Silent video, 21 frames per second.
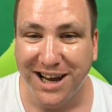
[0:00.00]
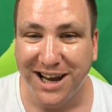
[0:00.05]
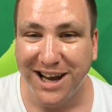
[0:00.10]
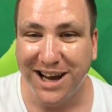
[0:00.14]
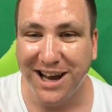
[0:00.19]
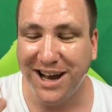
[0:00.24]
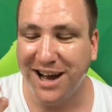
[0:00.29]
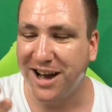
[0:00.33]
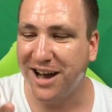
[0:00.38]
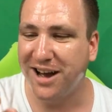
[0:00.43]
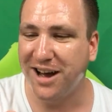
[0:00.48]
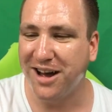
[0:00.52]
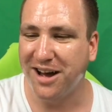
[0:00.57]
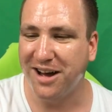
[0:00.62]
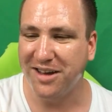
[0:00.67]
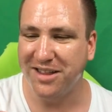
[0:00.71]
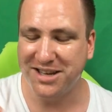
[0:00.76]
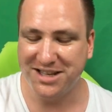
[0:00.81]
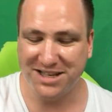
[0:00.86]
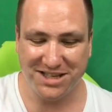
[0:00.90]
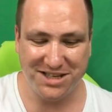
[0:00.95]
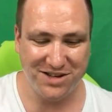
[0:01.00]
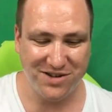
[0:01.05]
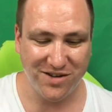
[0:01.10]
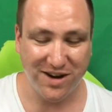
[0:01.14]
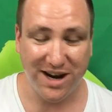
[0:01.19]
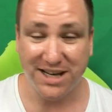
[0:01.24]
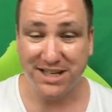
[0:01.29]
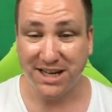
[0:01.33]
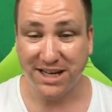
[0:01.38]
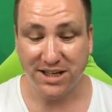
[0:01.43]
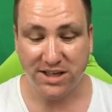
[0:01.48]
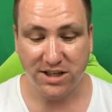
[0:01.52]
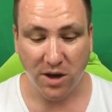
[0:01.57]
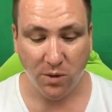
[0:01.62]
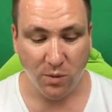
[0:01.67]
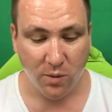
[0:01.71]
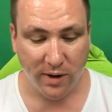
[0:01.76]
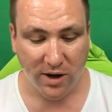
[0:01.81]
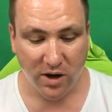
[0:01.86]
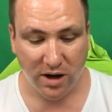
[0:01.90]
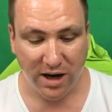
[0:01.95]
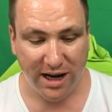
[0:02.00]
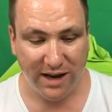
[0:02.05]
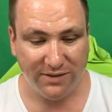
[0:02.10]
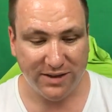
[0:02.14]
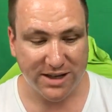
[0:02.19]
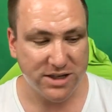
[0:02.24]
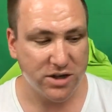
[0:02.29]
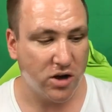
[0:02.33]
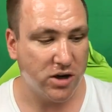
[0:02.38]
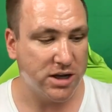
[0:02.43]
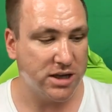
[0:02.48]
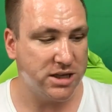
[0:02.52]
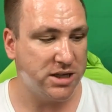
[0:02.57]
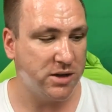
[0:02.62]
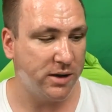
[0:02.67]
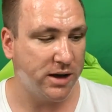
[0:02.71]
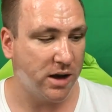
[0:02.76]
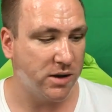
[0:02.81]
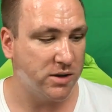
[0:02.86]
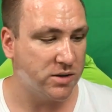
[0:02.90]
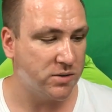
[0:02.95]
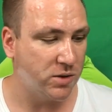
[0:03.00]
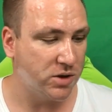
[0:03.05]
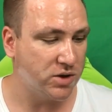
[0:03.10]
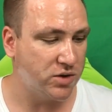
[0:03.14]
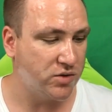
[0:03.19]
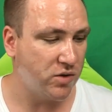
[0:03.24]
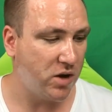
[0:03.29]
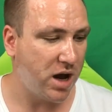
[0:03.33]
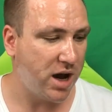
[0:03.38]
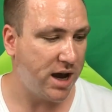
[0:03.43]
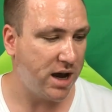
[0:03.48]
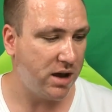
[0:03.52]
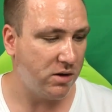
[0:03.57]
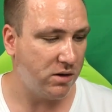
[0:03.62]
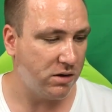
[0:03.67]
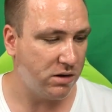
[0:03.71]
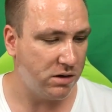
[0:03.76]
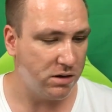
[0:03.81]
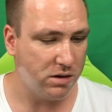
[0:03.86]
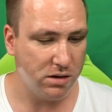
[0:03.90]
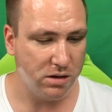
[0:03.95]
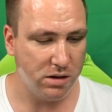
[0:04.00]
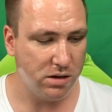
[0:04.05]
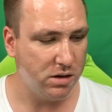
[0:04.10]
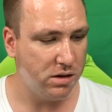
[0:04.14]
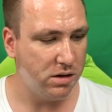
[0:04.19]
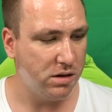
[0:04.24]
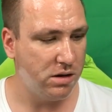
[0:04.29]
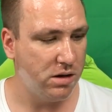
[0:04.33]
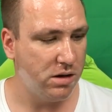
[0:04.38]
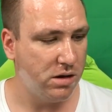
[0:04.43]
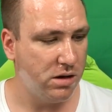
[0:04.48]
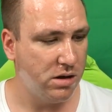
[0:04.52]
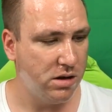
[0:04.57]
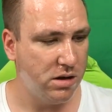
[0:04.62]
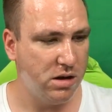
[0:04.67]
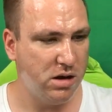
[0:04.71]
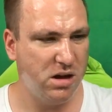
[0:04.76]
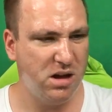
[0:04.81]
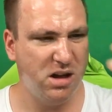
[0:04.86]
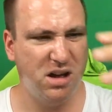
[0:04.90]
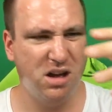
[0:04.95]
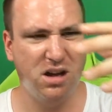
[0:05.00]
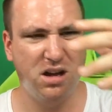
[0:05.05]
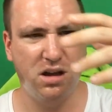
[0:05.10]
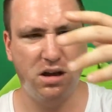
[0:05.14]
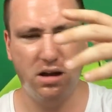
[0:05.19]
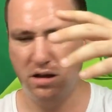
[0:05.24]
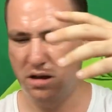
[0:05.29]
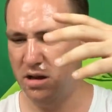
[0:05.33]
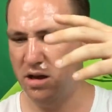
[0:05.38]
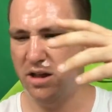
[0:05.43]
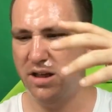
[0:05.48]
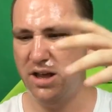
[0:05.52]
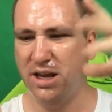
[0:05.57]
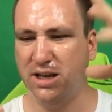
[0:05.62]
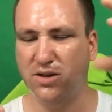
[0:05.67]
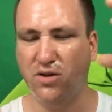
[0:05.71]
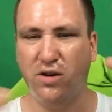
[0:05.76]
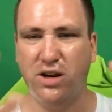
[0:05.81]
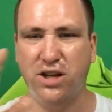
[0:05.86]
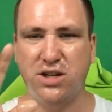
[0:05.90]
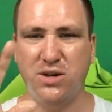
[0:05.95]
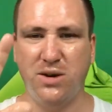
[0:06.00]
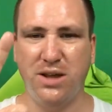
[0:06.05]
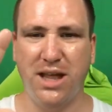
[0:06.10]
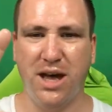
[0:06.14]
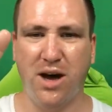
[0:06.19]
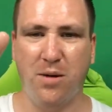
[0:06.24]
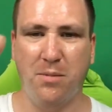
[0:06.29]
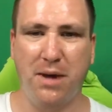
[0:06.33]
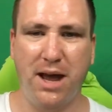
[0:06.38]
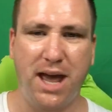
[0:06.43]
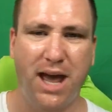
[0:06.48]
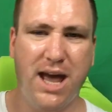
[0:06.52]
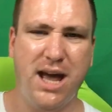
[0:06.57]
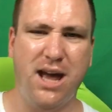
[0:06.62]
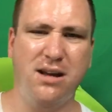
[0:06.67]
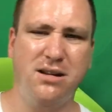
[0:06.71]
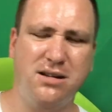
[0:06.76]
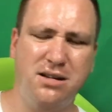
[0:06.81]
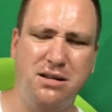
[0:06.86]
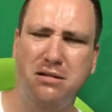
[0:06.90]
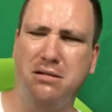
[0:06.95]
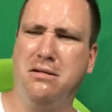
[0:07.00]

Ah, this is crazy. So we got to leave this on until it goes, what, dry or? I think it's already doing that on my hand.